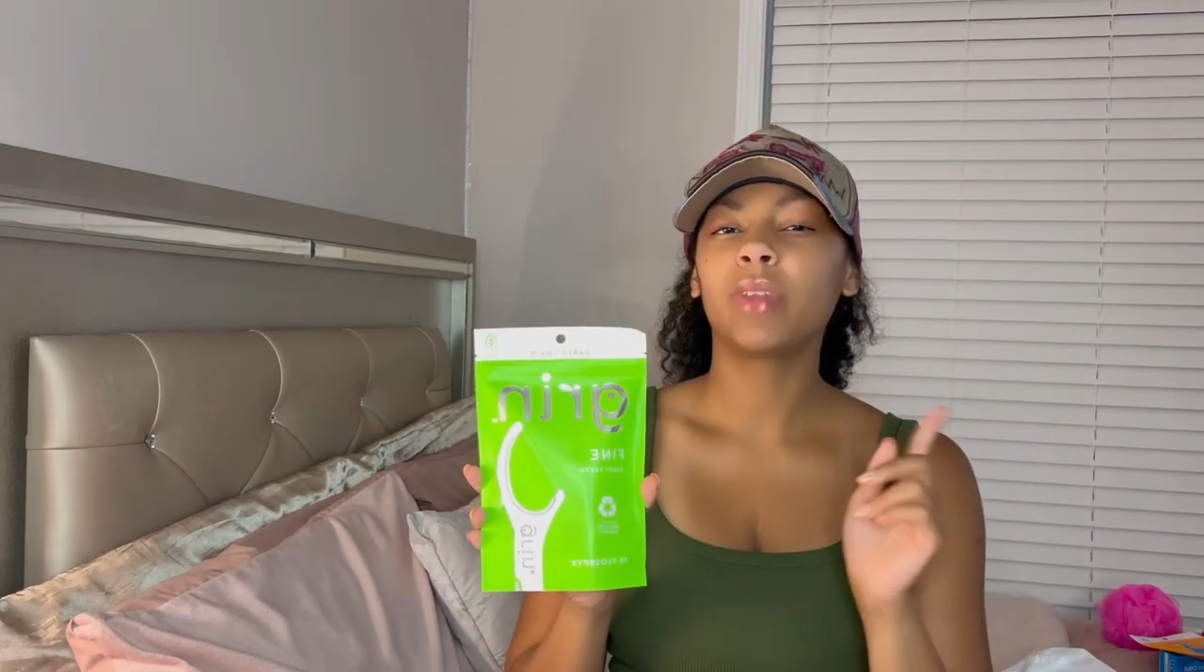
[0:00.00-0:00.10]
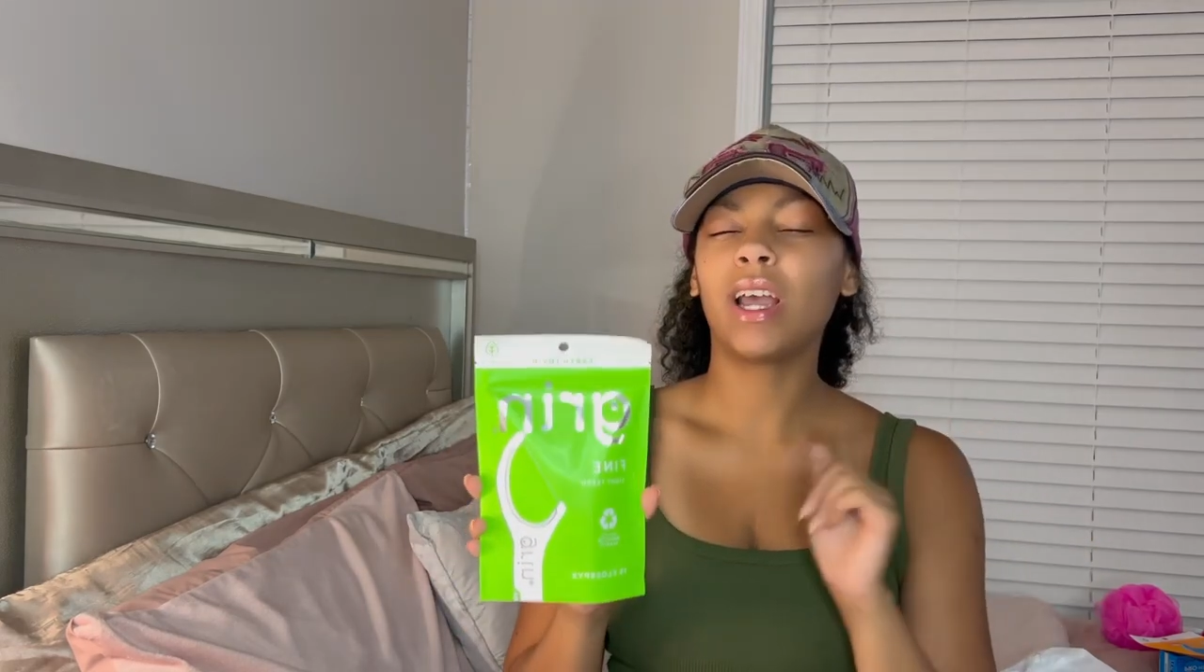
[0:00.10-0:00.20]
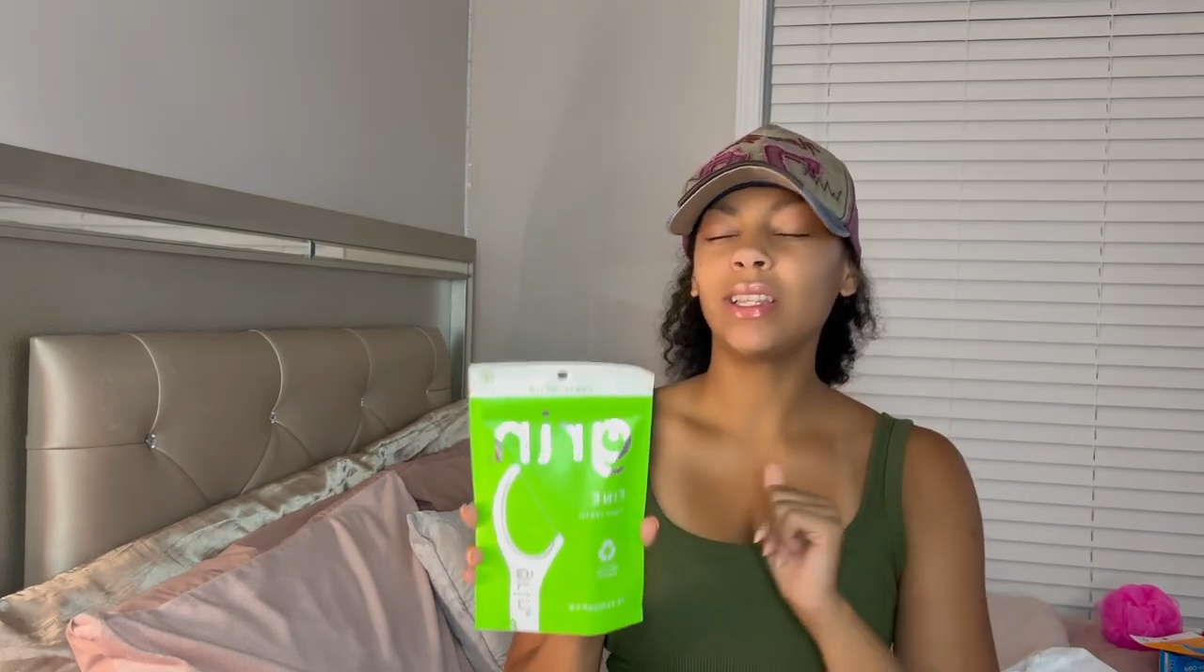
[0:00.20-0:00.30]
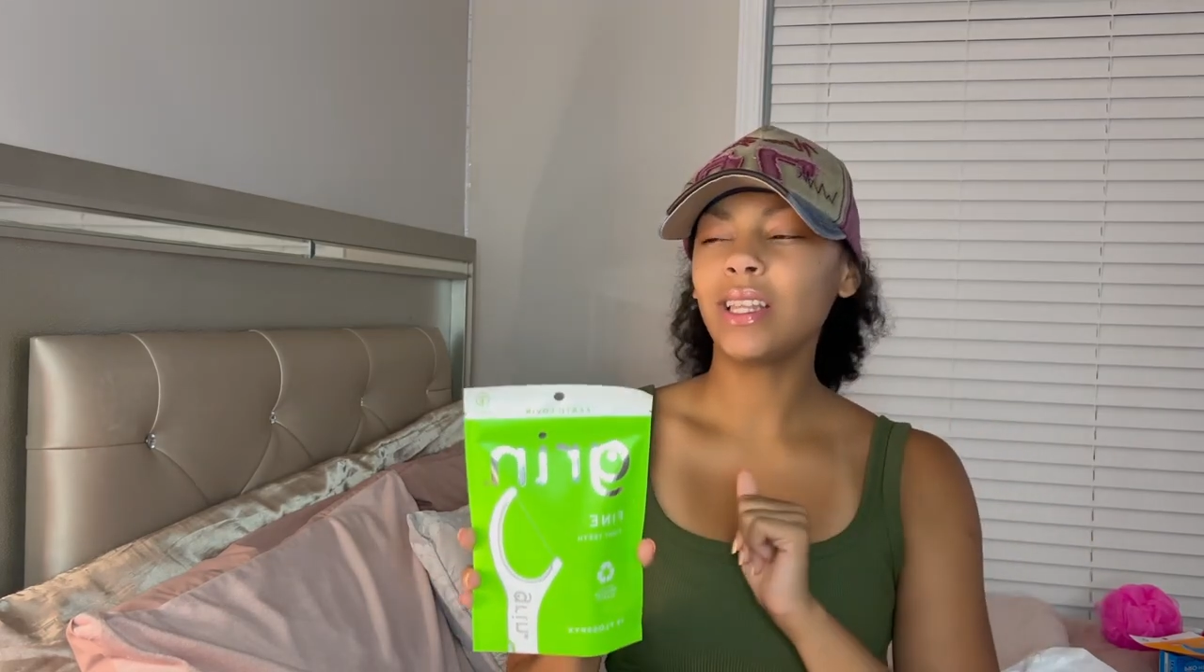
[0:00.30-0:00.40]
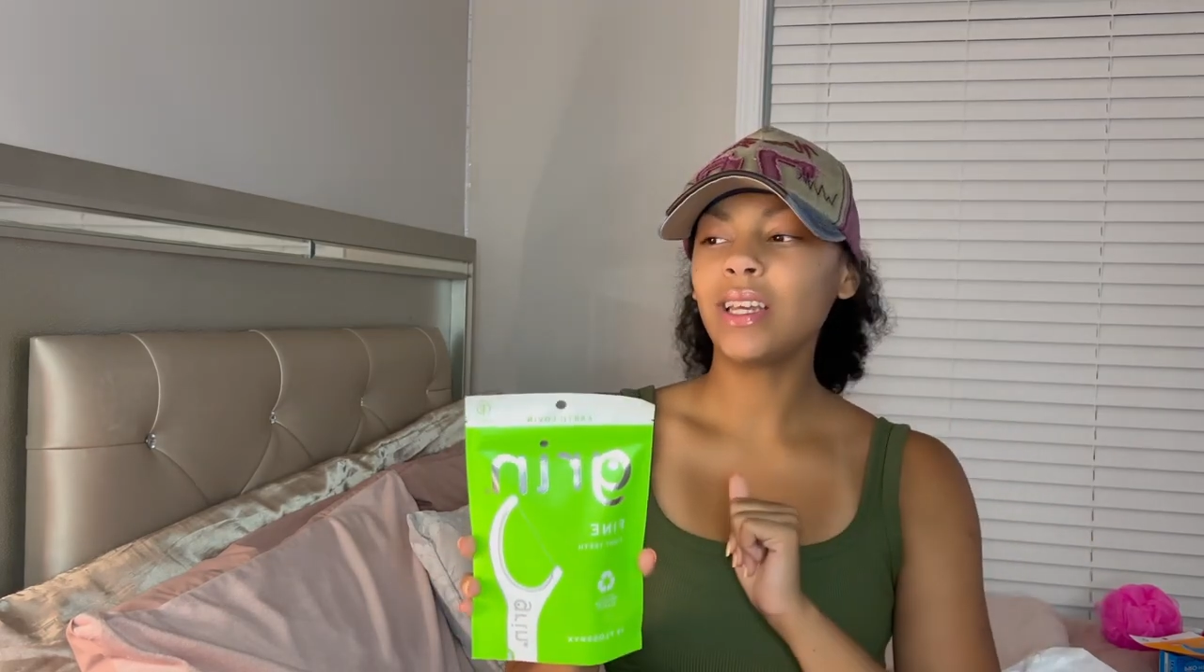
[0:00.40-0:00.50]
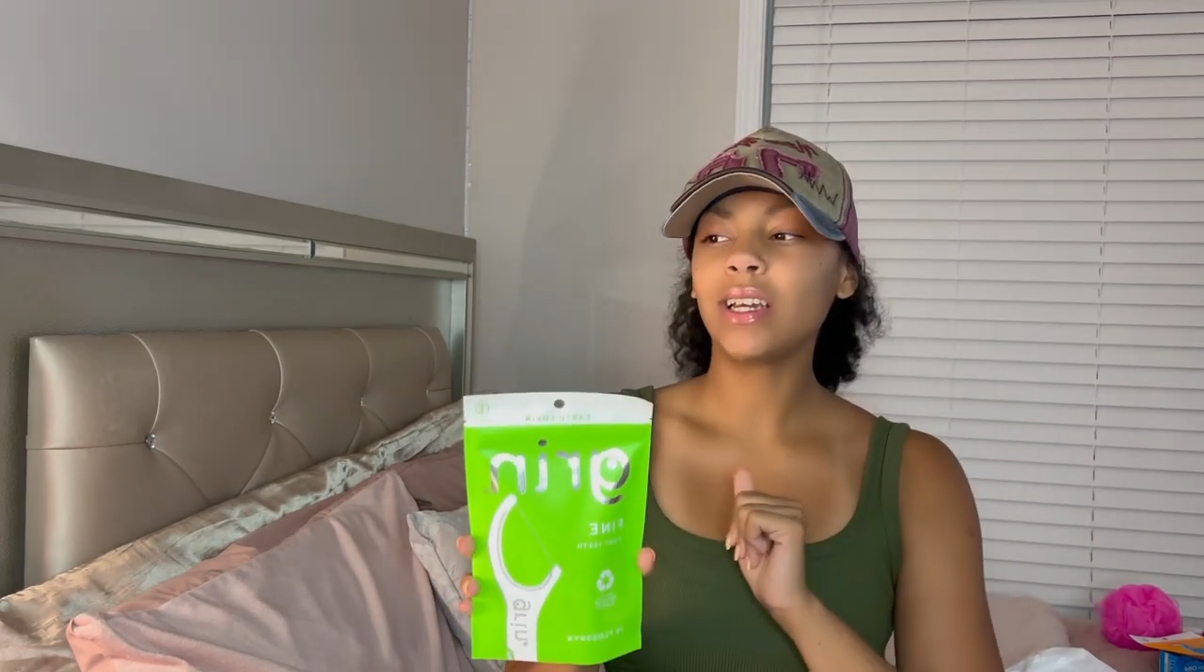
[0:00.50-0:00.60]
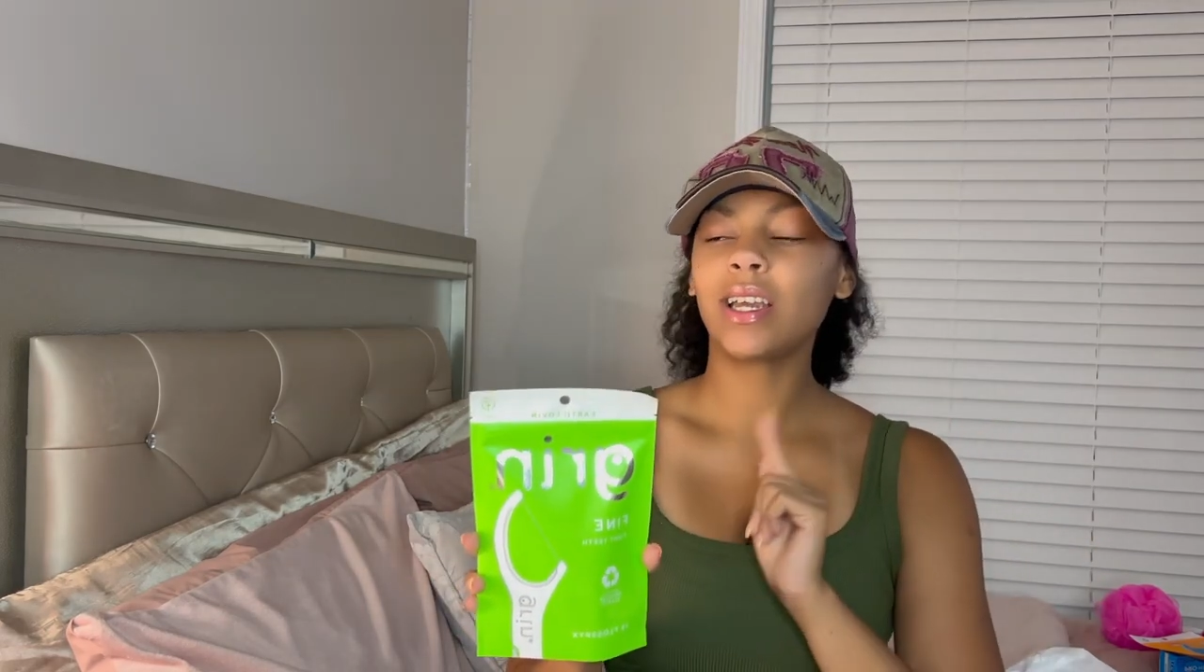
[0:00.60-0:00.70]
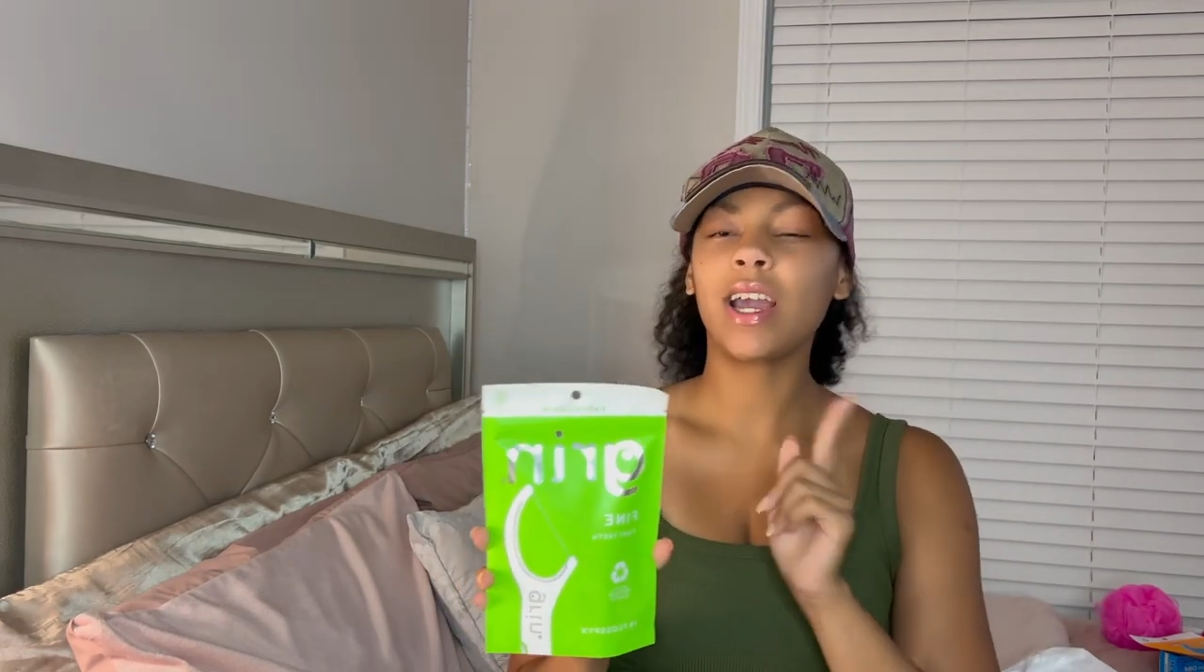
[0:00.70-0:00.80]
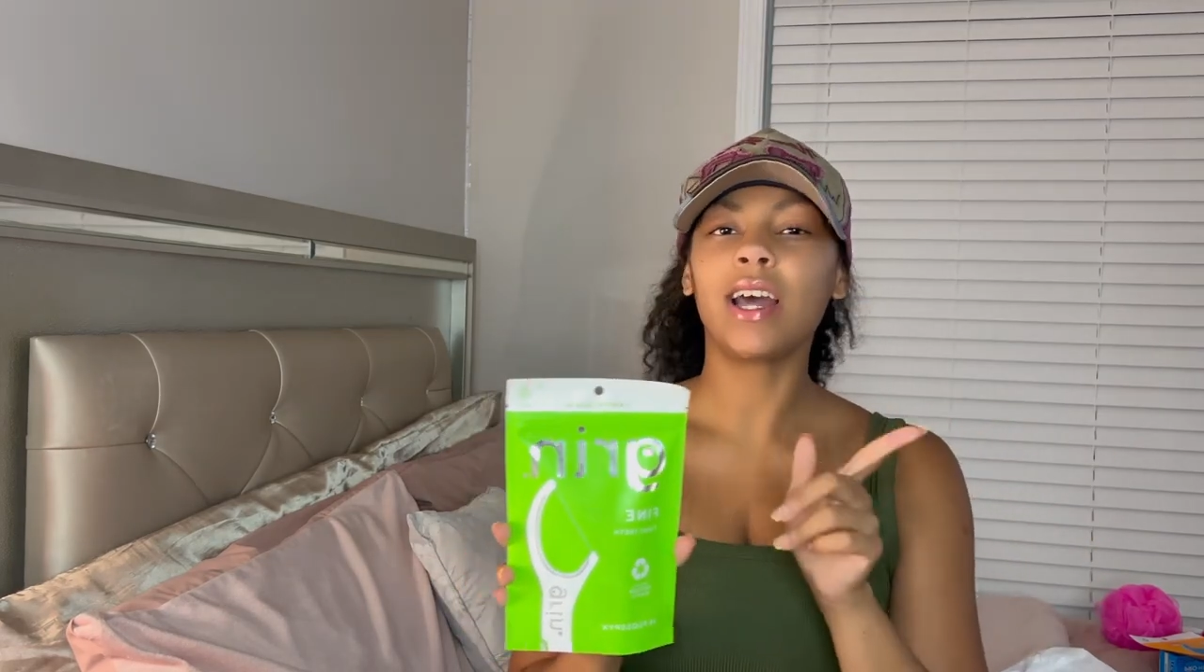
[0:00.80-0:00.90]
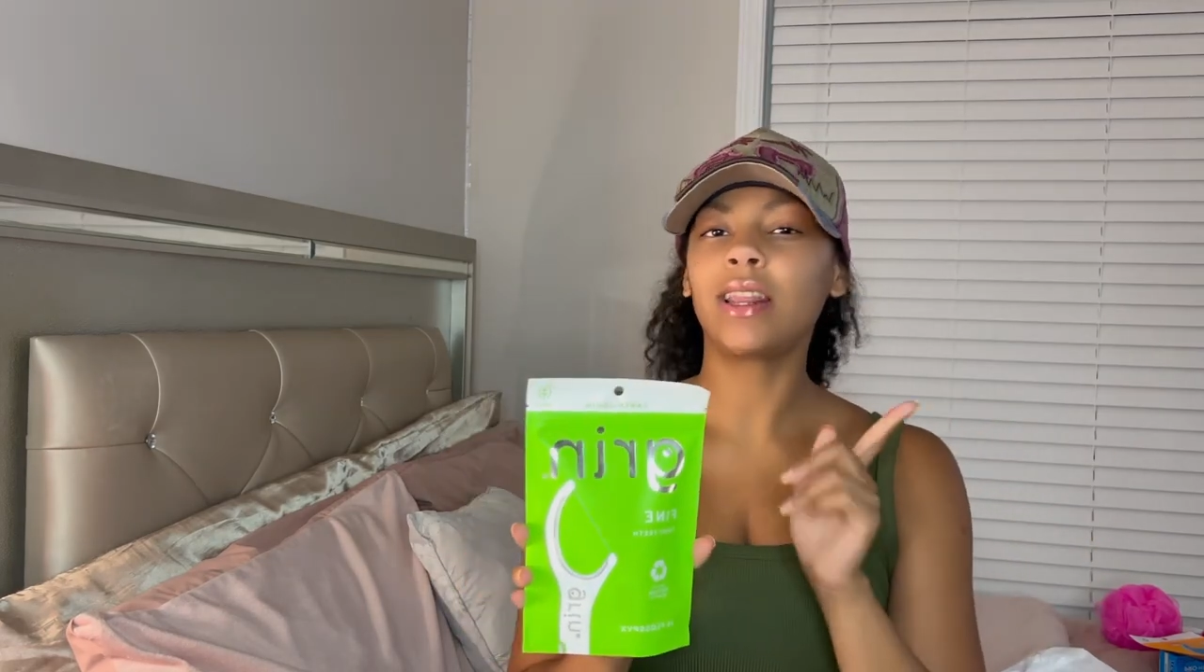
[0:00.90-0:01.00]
i think yeah